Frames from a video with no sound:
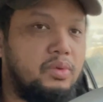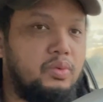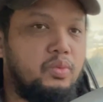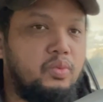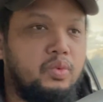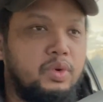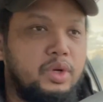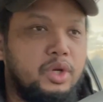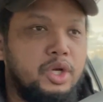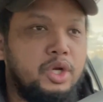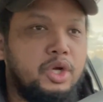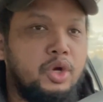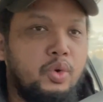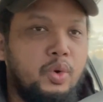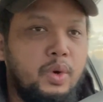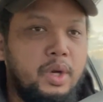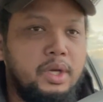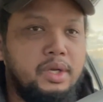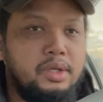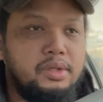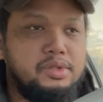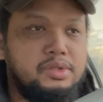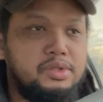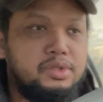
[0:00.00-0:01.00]
we're
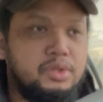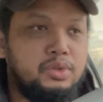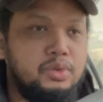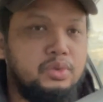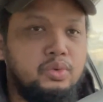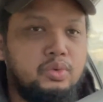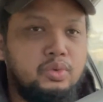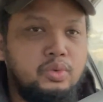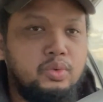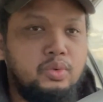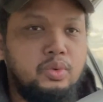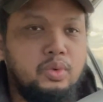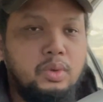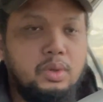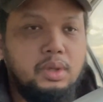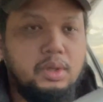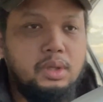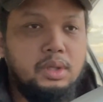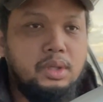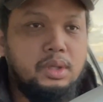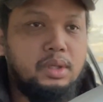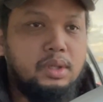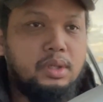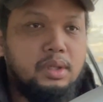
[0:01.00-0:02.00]
going
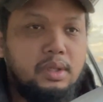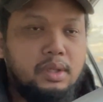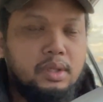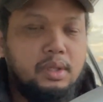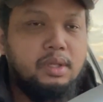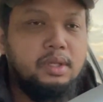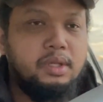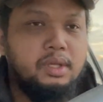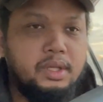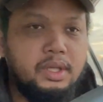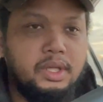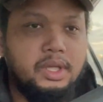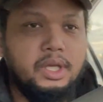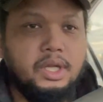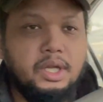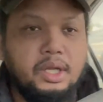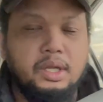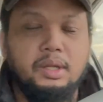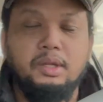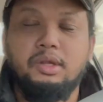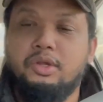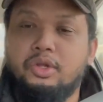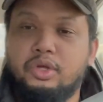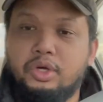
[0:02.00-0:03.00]
to get
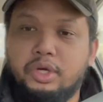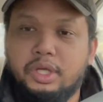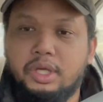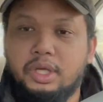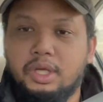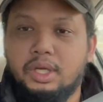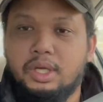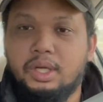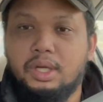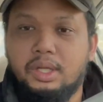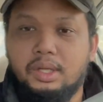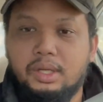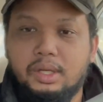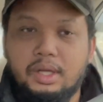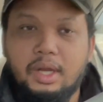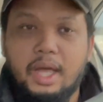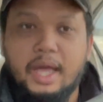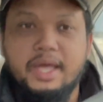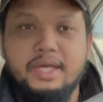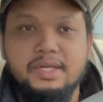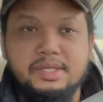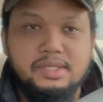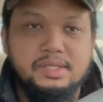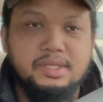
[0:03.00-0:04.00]
it looking
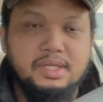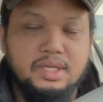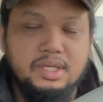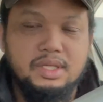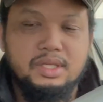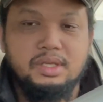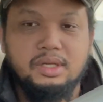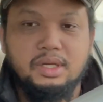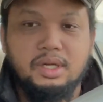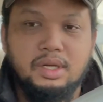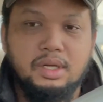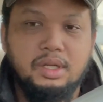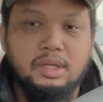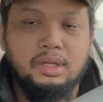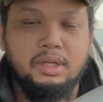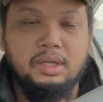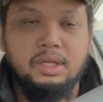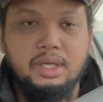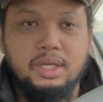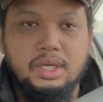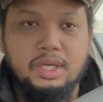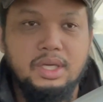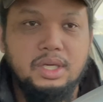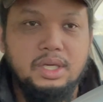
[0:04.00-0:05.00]
nice and
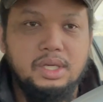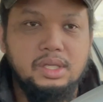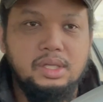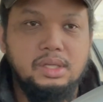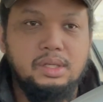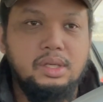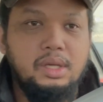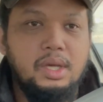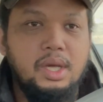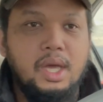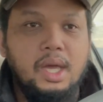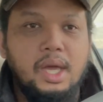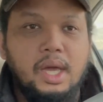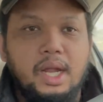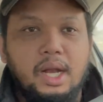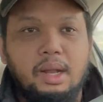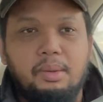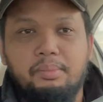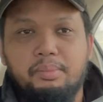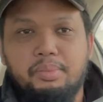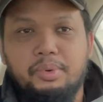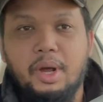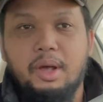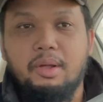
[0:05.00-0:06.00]
clean.
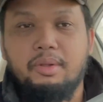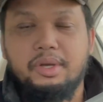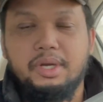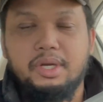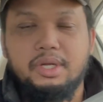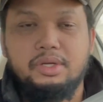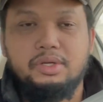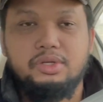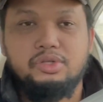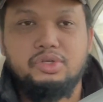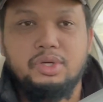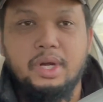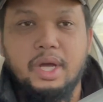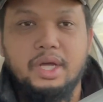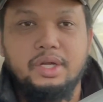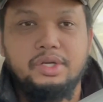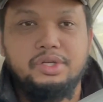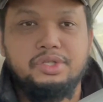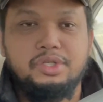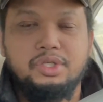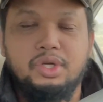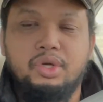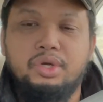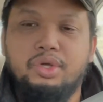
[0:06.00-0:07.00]
I'm probably going to try
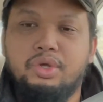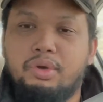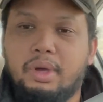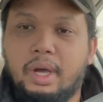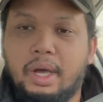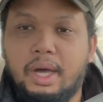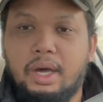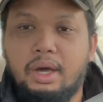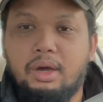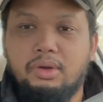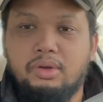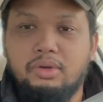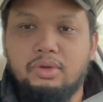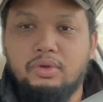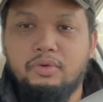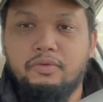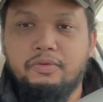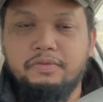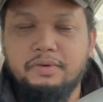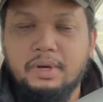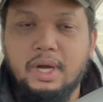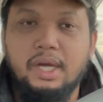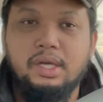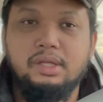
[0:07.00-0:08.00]
and show you how
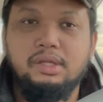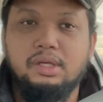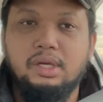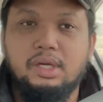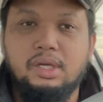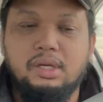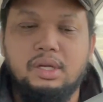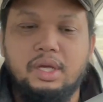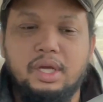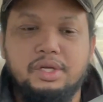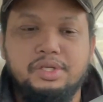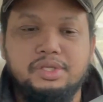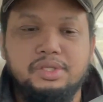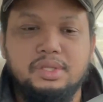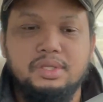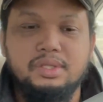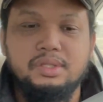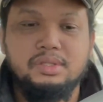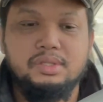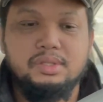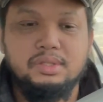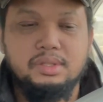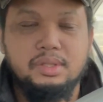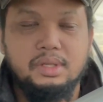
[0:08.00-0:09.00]
to find the
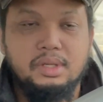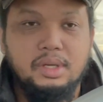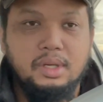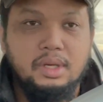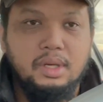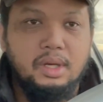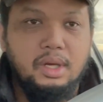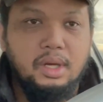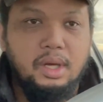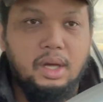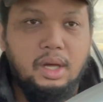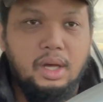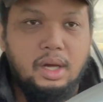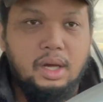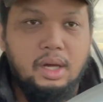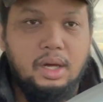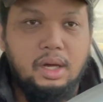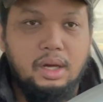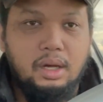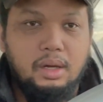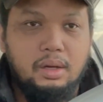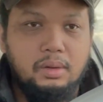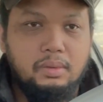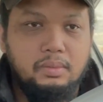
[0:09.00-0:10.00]
connections
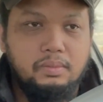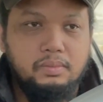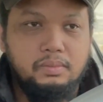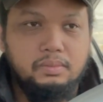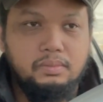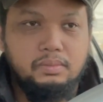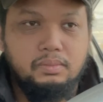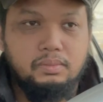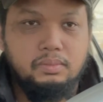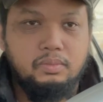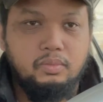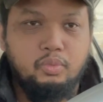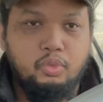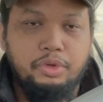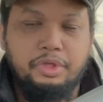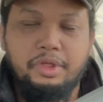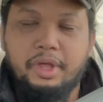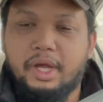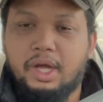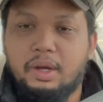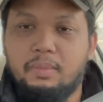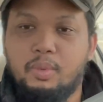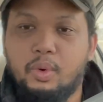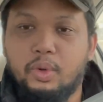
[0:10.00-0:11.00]
um, with
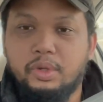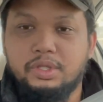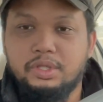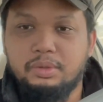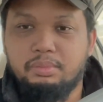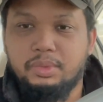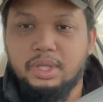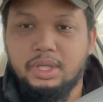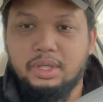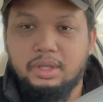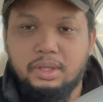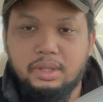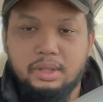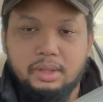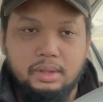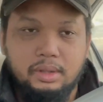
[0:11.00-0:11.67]
like a multimeter.